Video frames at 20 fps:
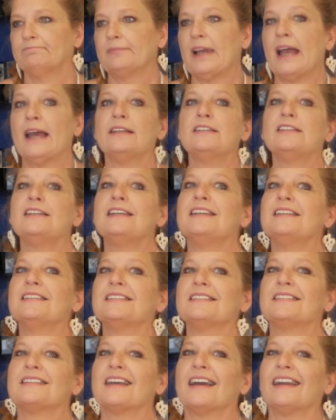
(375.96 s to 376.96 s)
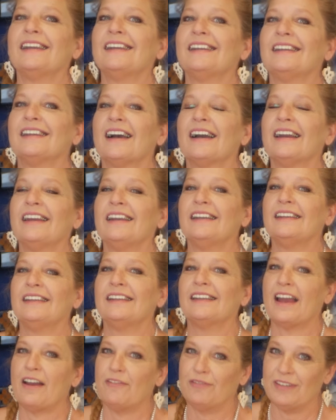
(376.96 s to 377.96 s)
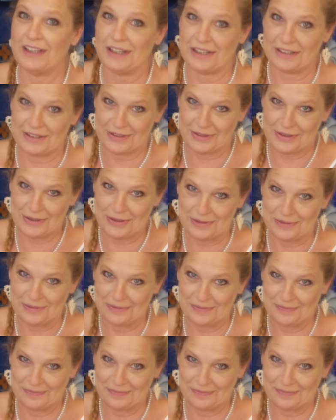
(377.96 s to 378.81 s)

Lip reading: And yeast, I have yeast too.